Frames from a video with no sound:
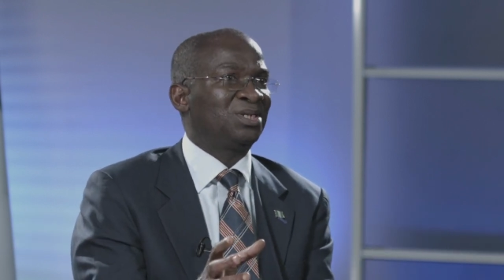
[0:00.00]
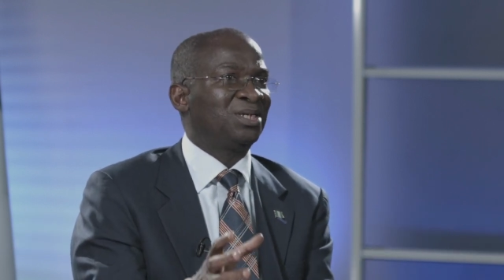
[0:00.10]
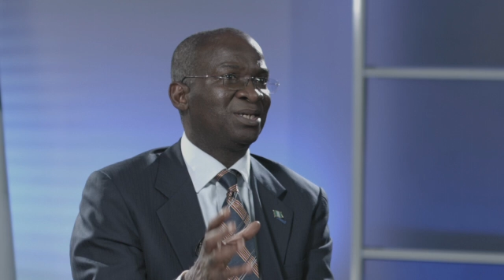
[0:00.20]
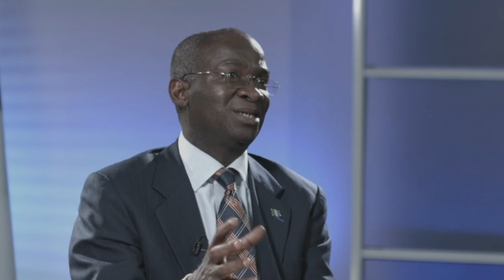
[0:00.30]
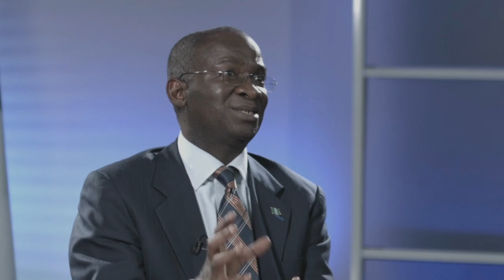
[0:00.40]

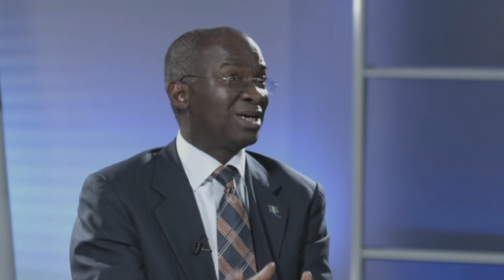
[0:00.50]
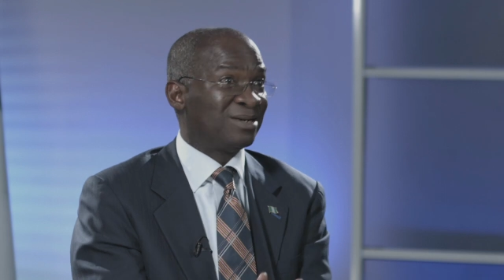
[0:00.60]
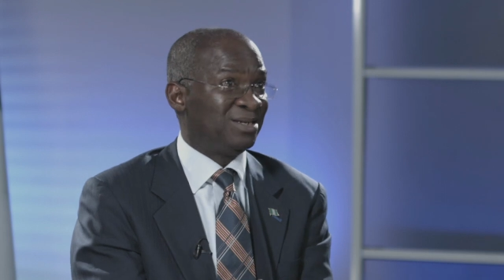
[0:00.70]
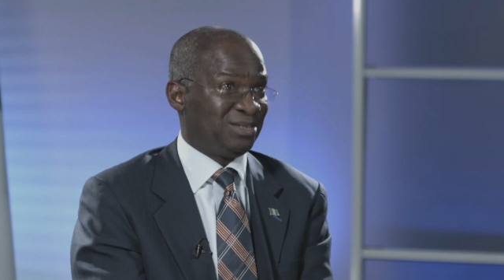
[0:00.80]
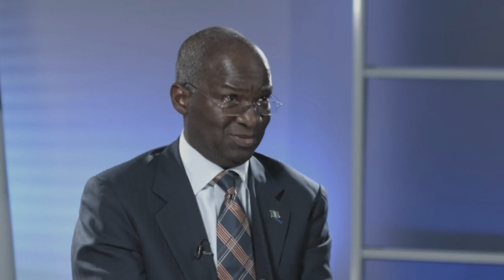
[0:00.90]
he gets
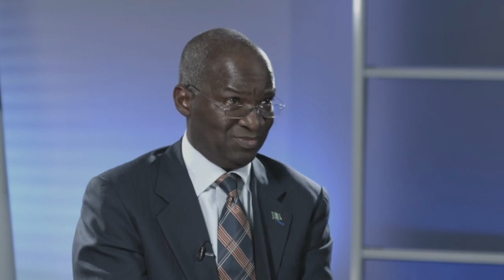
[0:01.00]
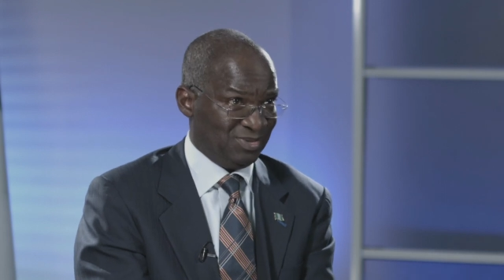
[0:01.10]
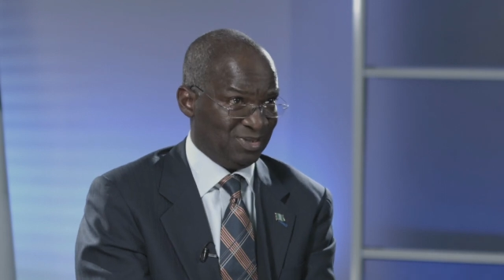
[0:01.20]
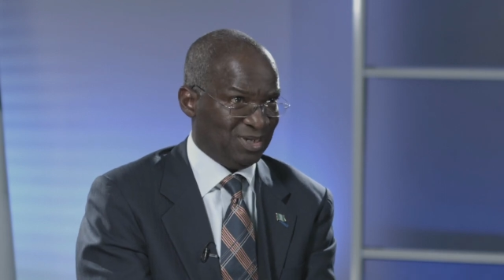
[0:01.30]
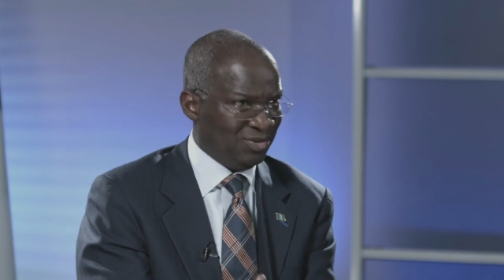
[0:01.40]
aggressive,
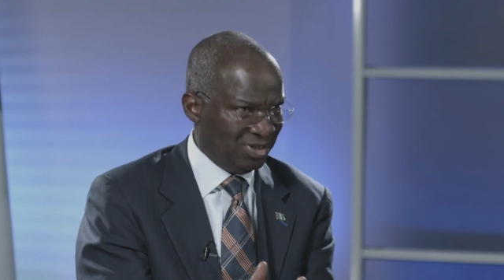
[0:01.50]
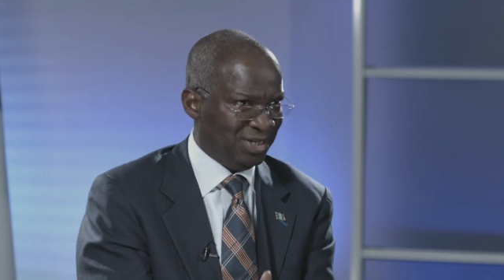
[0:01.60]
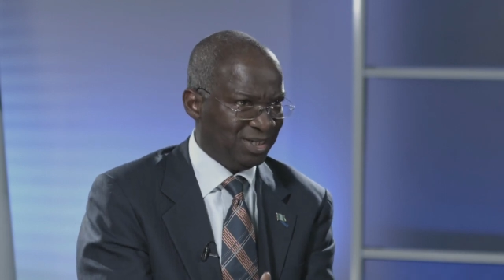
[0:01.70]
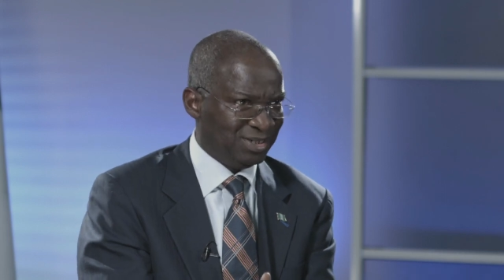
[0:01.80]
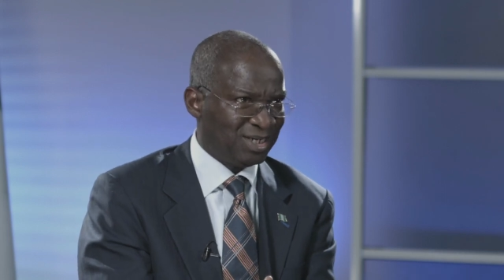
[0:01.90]

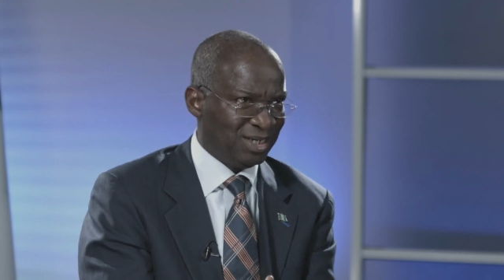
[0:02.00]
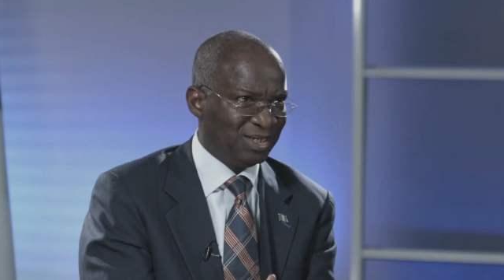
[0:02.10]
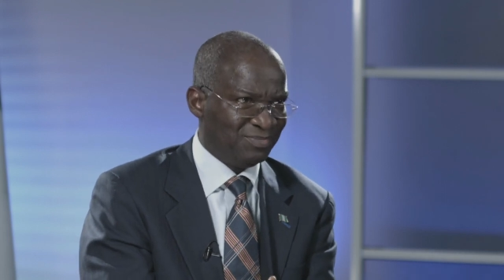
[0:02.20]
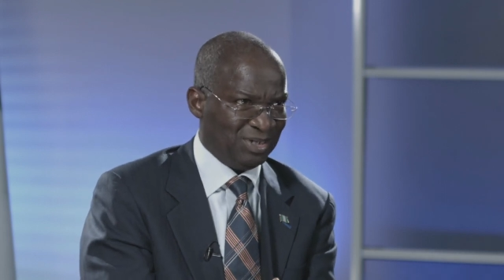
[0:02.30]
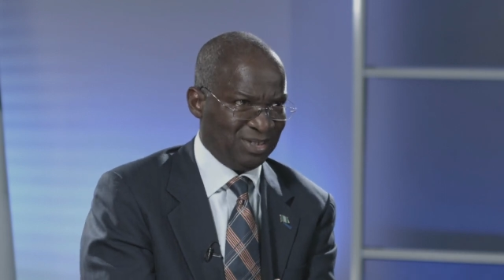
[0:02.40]

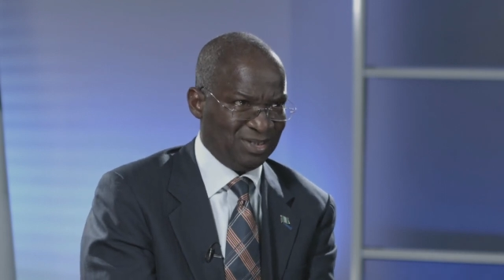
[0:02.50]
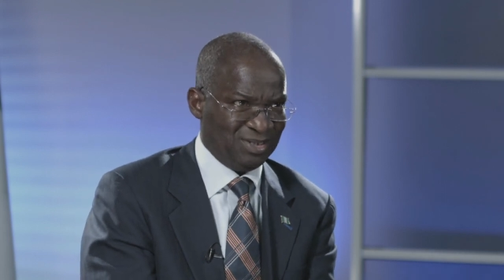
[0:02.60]
understandably.